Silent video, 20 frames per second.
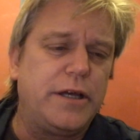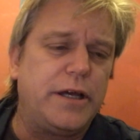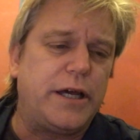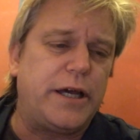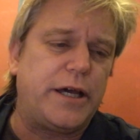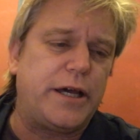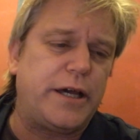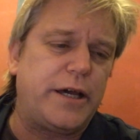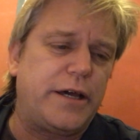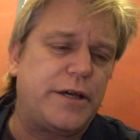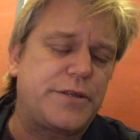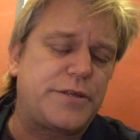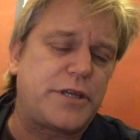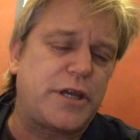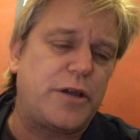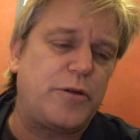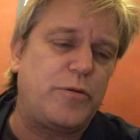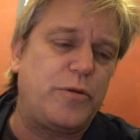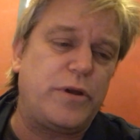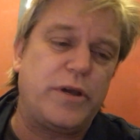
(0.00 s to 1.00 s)

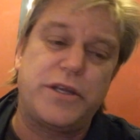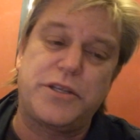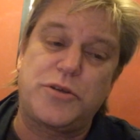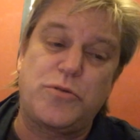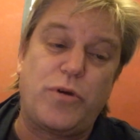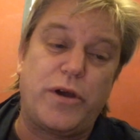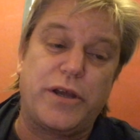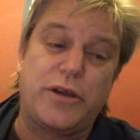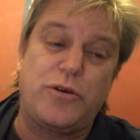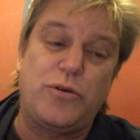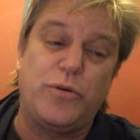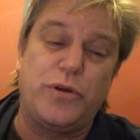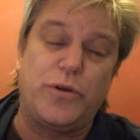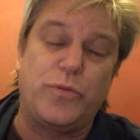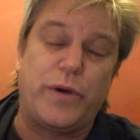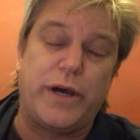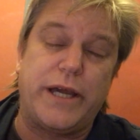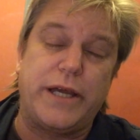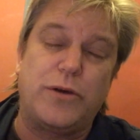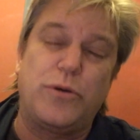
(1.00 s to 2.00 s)
So it's quite cool in
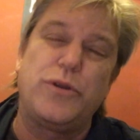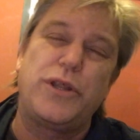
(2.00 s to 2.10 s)
a way.